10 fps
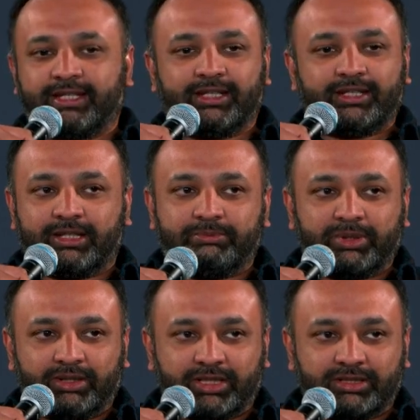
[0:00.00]
in
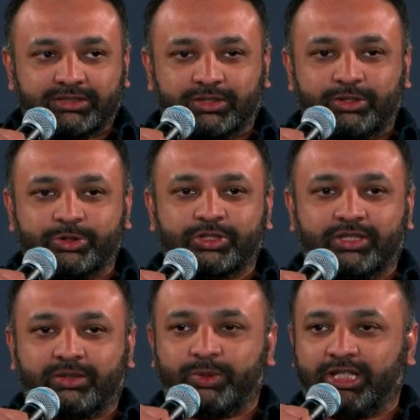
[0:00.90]
building the
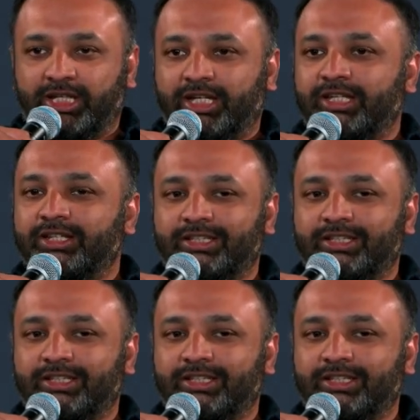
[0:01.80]
solution that we need.